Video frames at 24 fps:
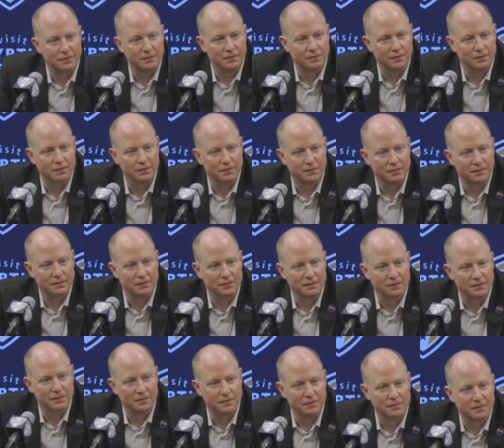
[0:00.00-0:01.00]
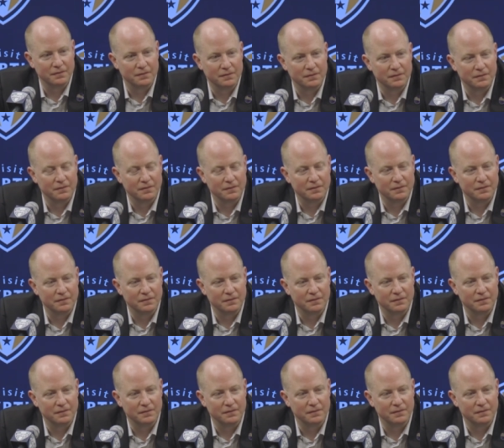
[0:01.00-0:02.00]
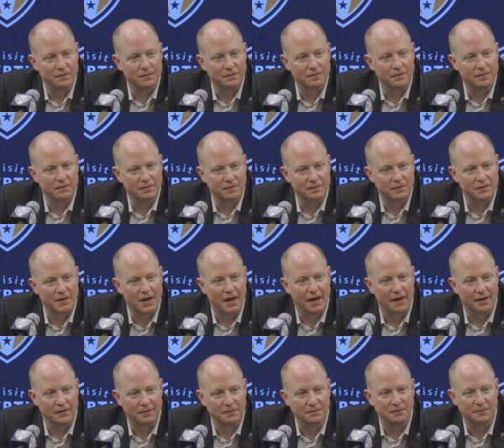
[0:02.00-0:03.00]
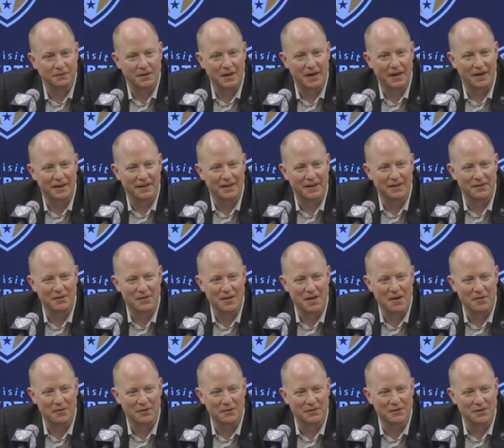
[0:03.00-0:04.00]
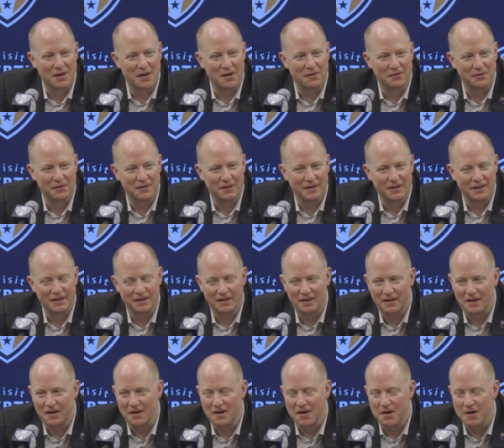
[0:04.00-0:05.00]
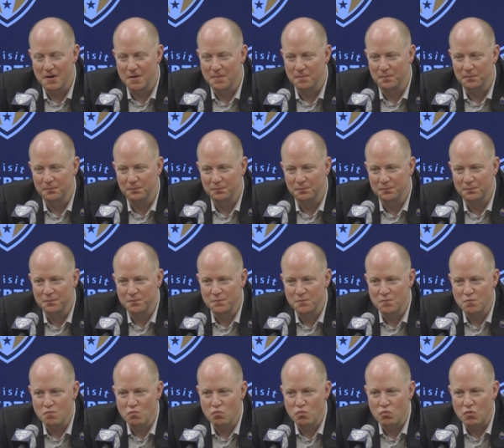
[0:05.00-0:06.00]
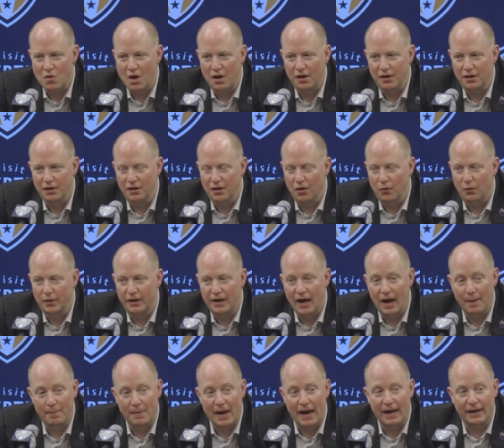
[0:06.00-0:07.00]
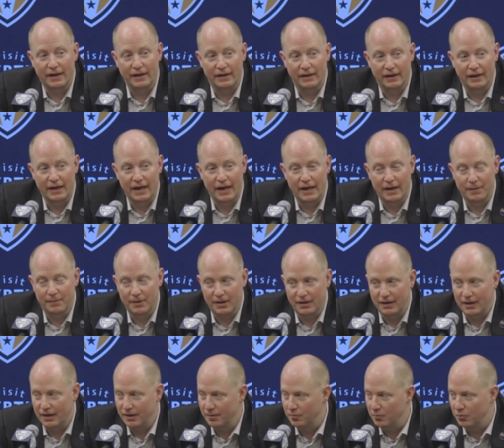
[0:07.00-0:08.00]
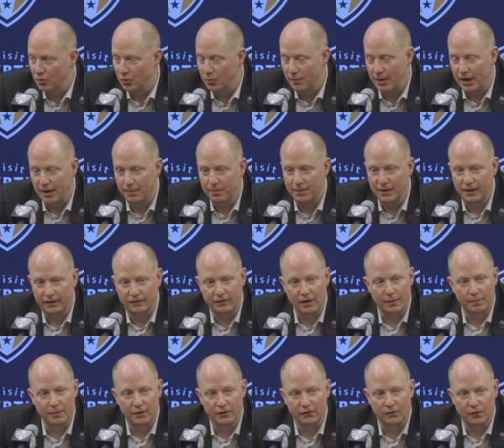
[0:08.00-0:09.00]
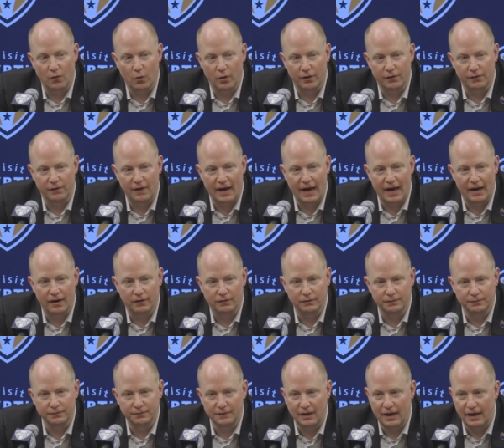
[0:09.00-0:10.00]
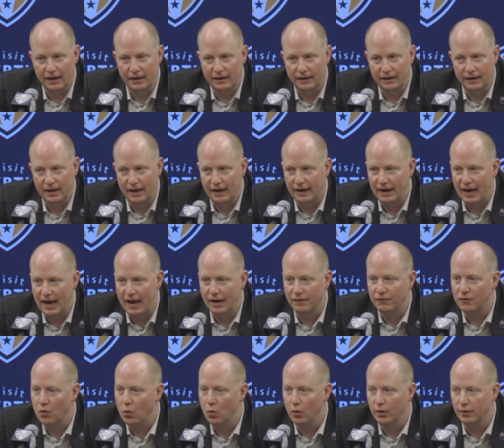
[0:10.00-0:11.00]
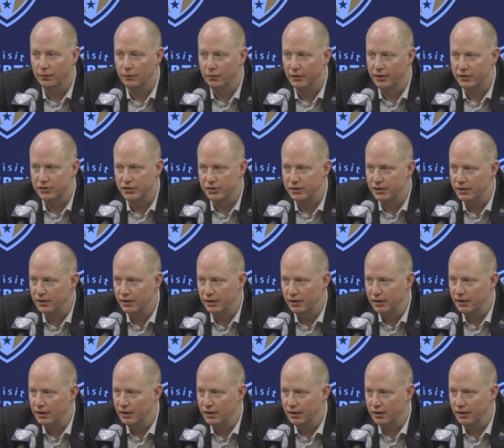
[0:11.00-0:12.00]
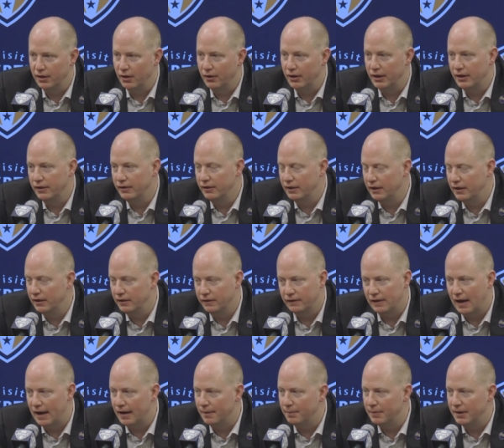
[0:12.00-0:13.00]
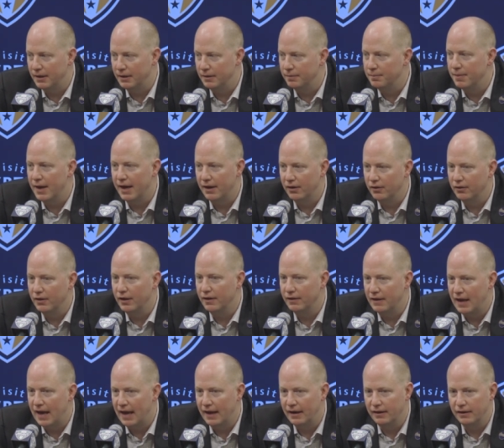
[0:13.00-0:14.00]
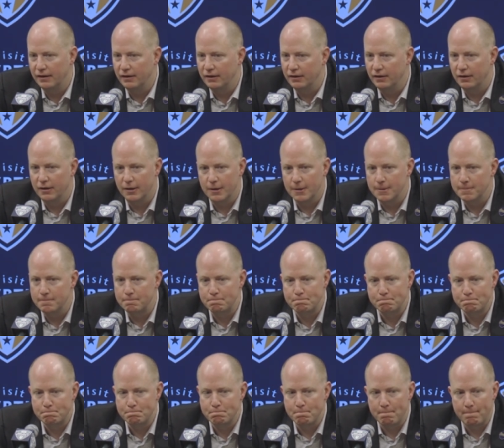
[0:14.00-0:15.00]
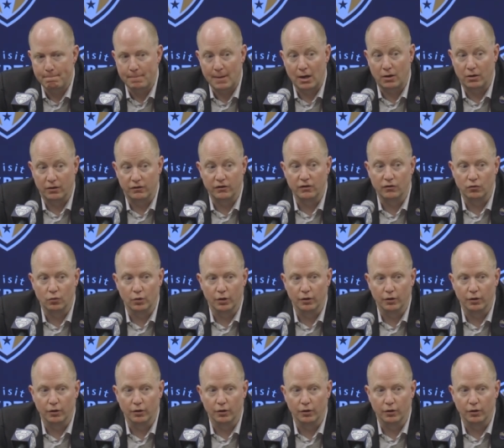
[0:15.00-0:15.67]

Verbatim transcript: when they were on like was it that 15-0 run or? Yeah, yeah, that, that was tough. Um, you know, we got back in the game, and then man picked up his fourth foul at at half court, which, you know, he he's got to be better than that um, because he's